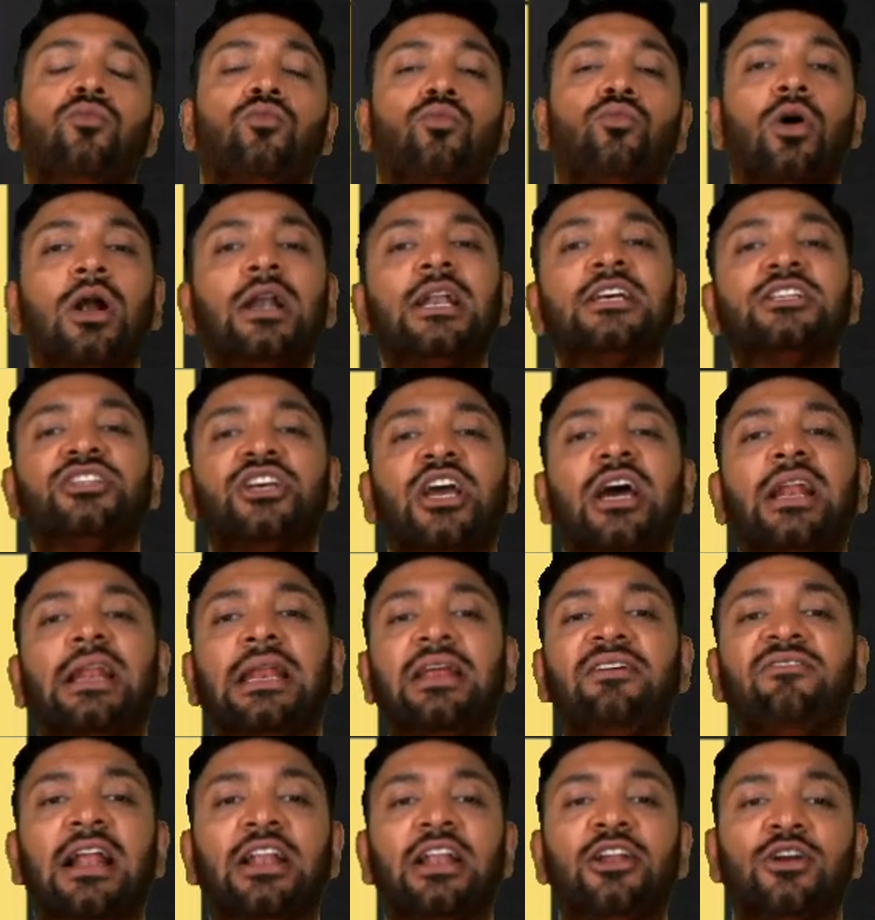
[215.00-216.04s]
What is your
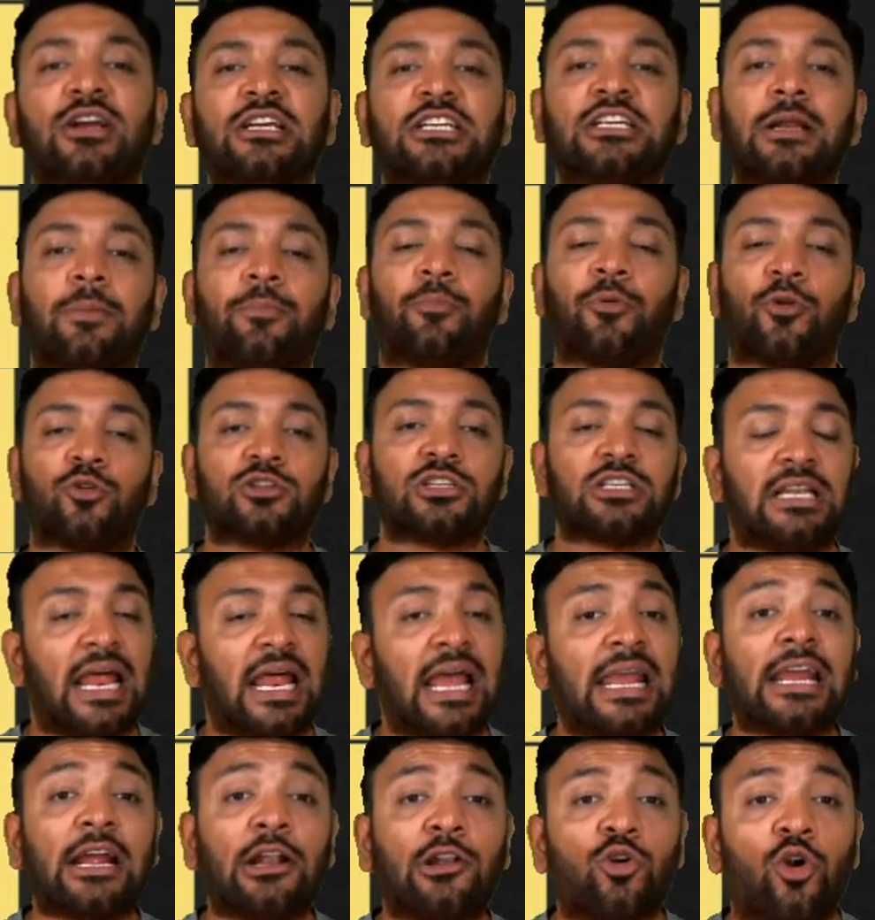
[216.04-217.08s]
revaluation approach?
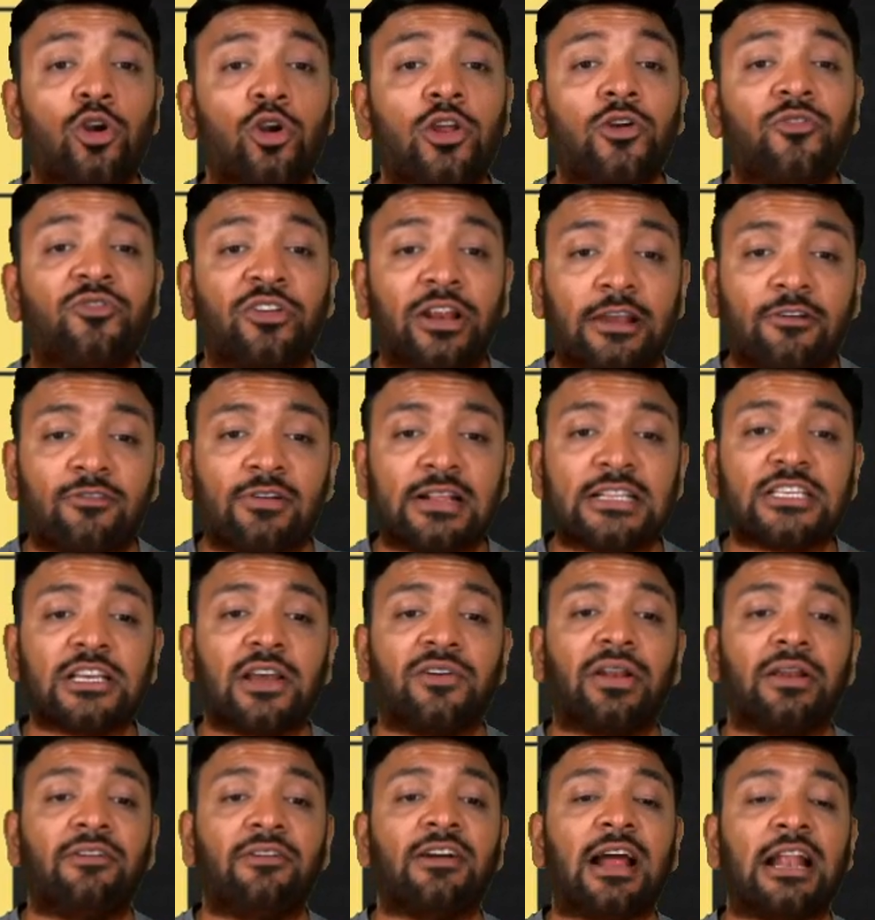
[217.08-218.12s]
Like I told you, frequency
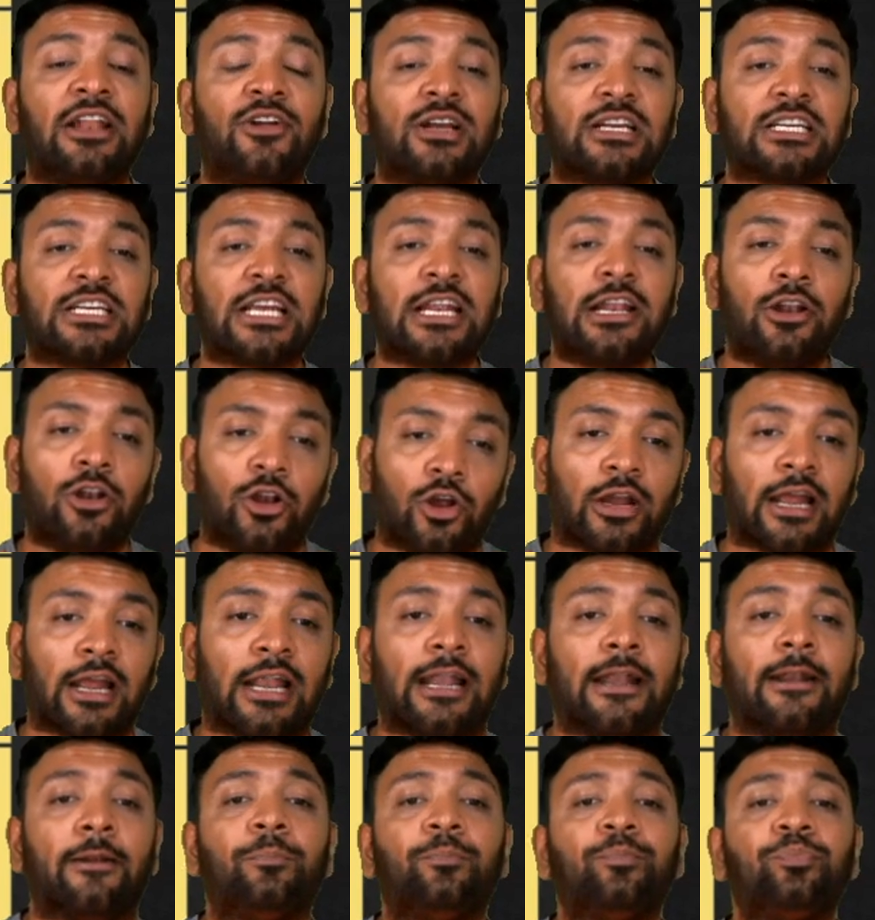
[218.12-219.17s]
of revaluation, look at
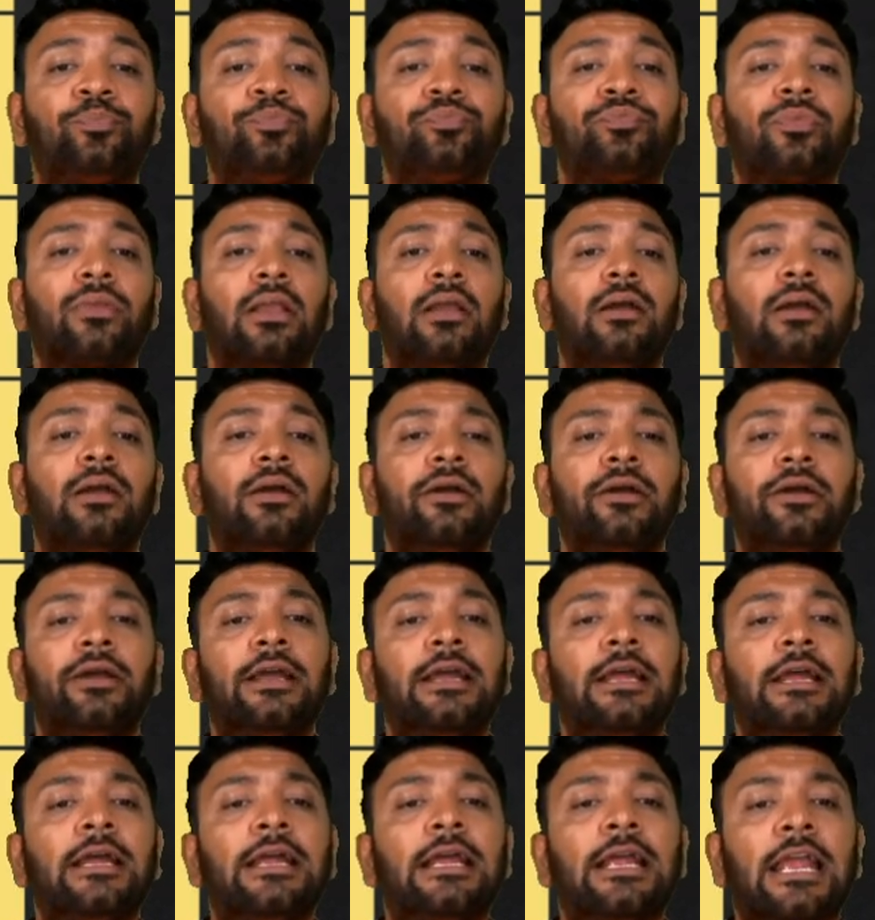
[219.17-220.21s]
it.
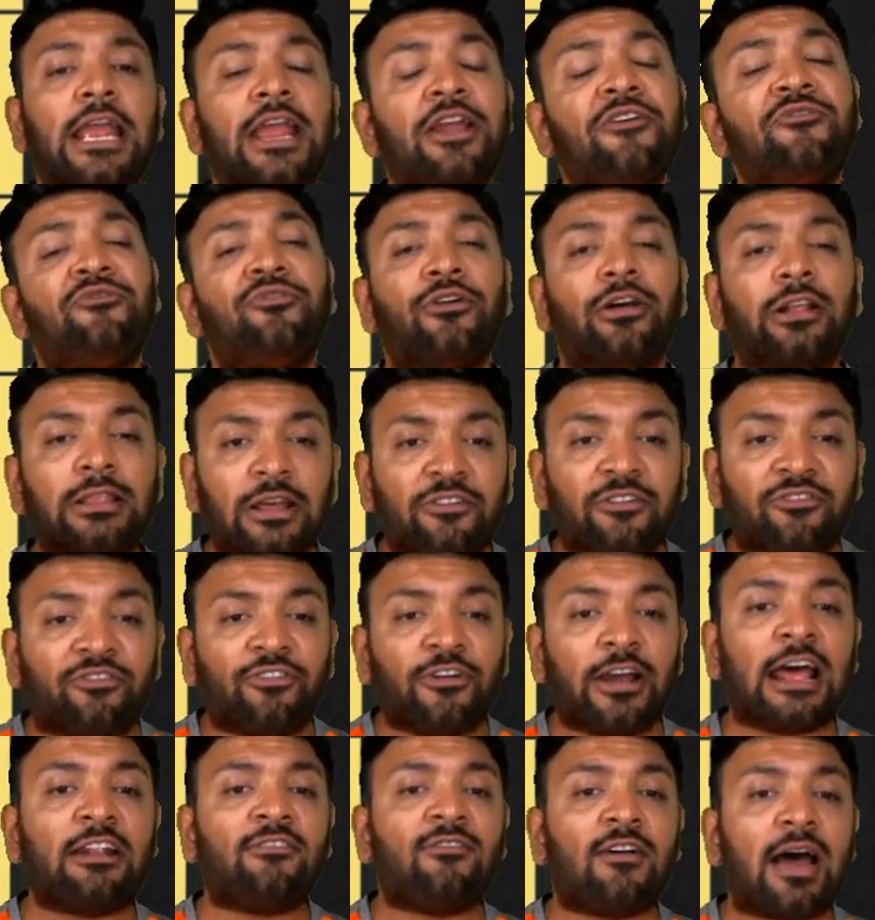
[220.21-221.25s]
If the
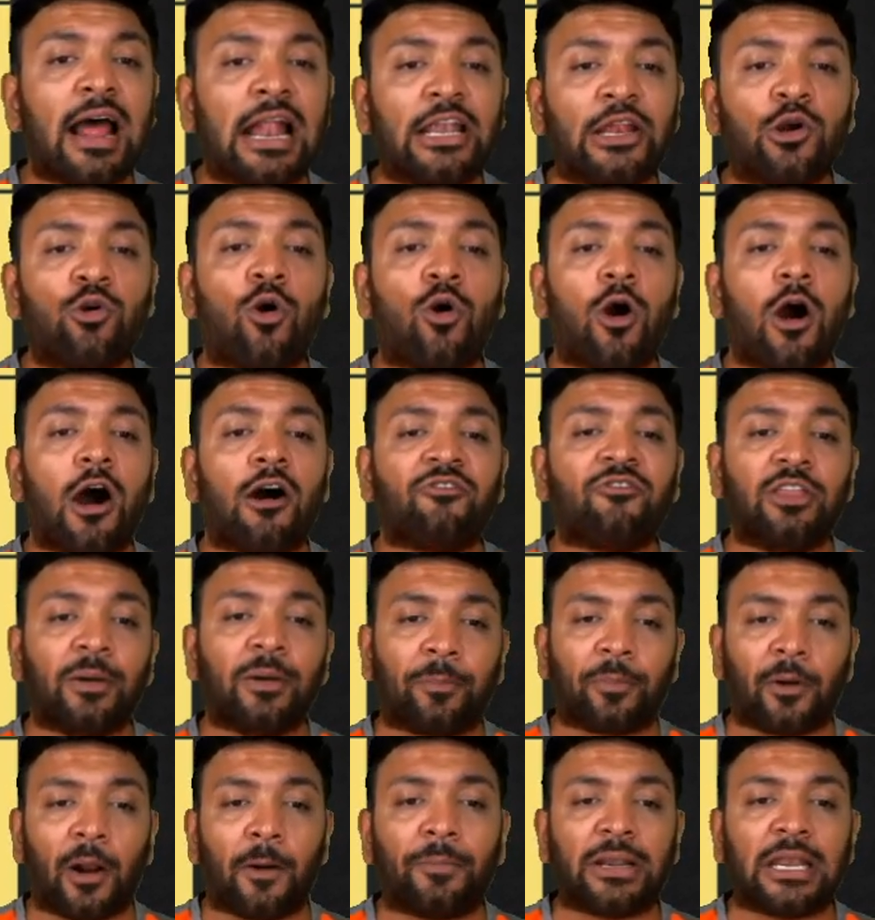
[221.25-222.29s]
fair value of the
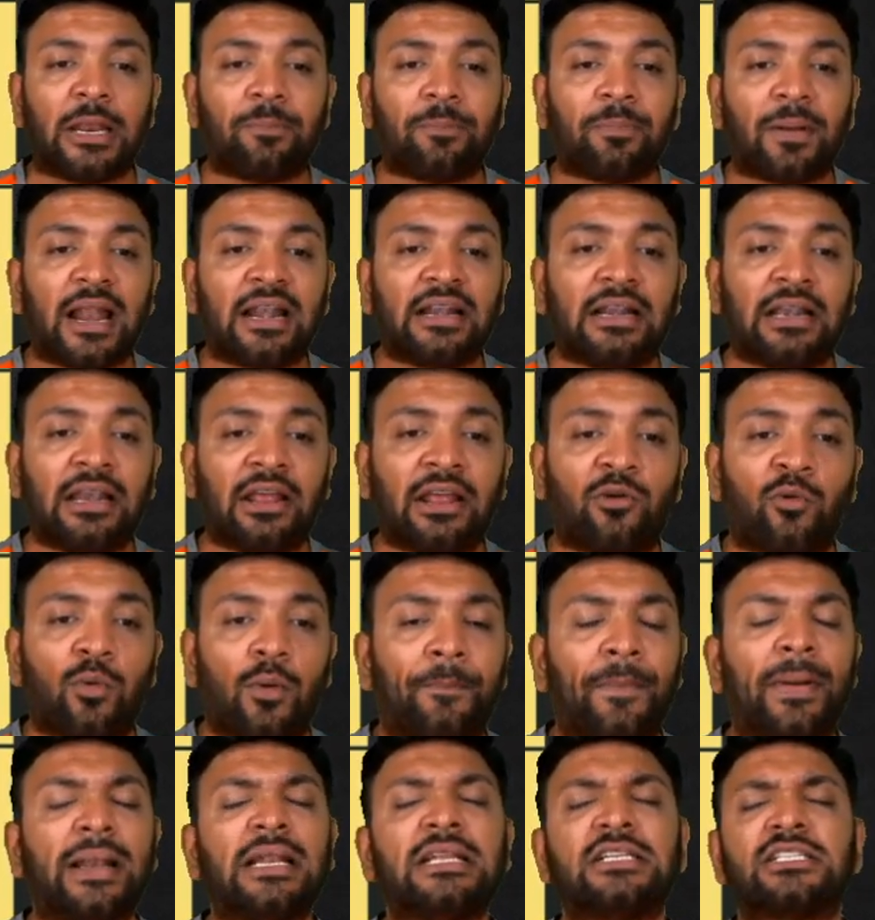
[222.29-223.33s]
property, plant and
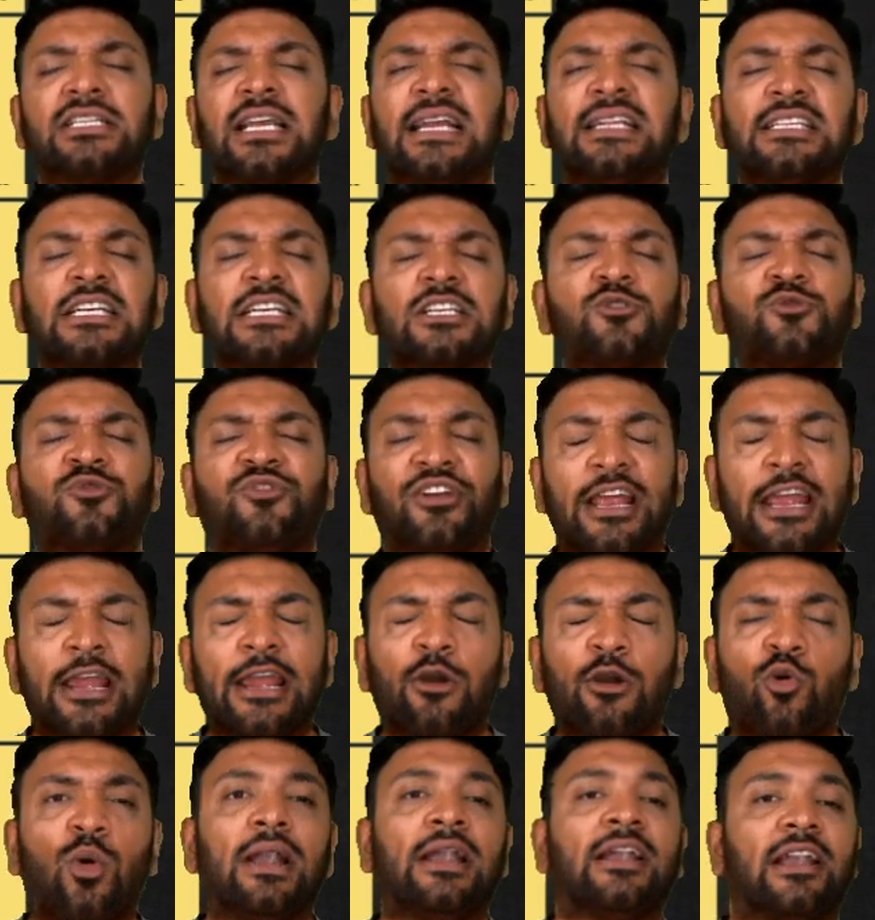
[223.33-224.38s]
equipment changes
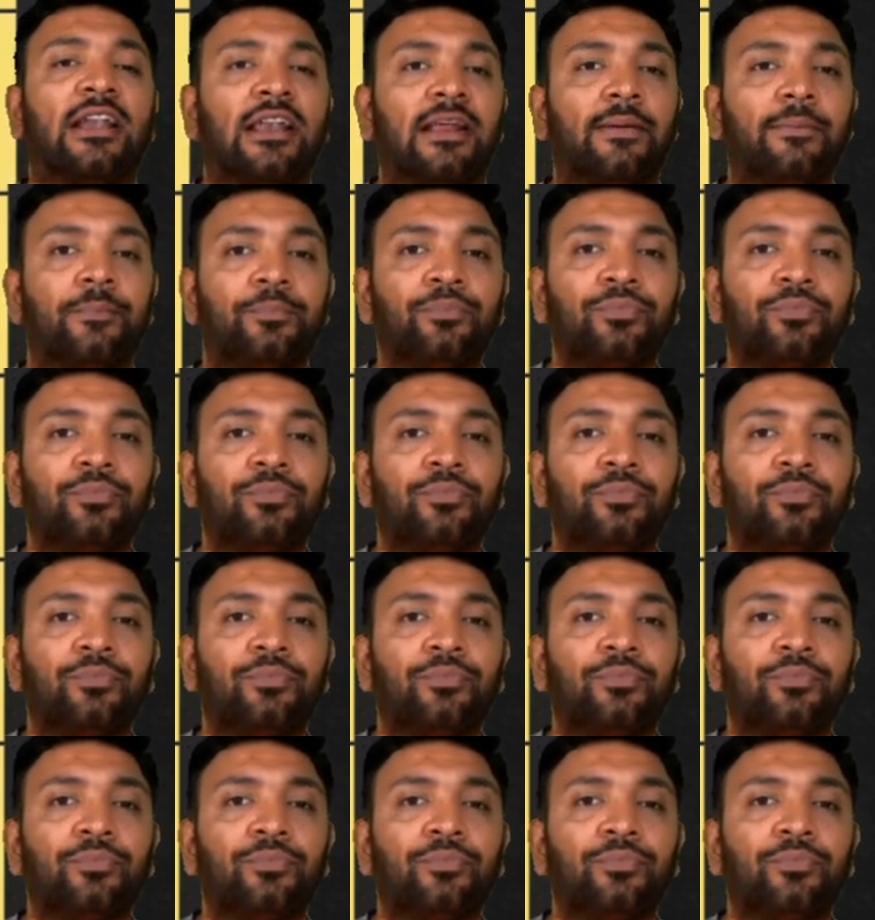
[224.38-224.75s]
frequently,